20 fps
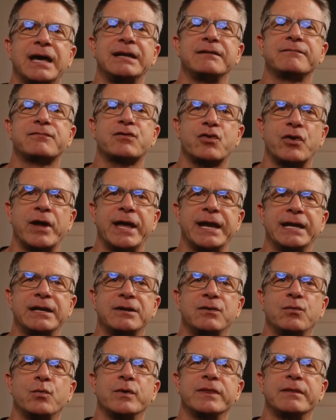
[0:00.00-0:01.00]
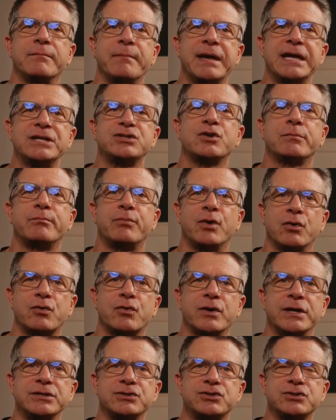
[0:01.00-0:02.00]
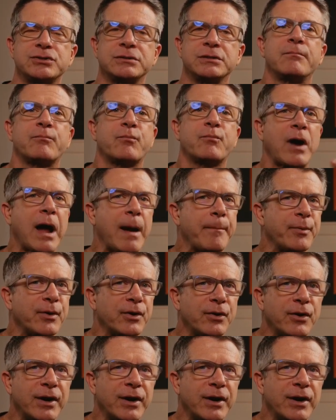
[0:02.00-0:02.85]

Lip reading: of credit with a major brokerage, proper